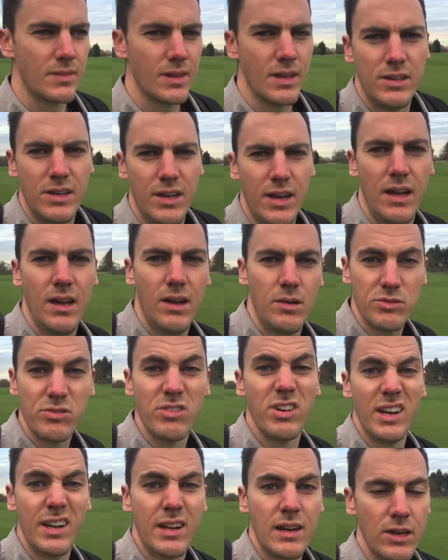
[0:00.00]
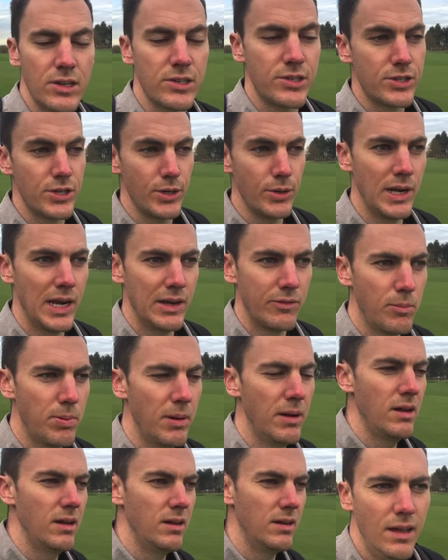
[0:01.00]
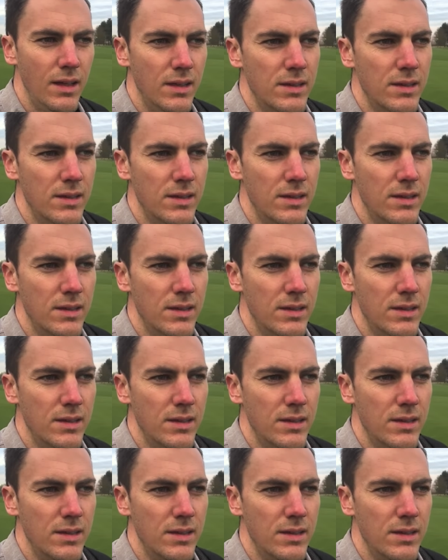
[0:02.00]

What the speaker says: And yet I was really close to shooting level par.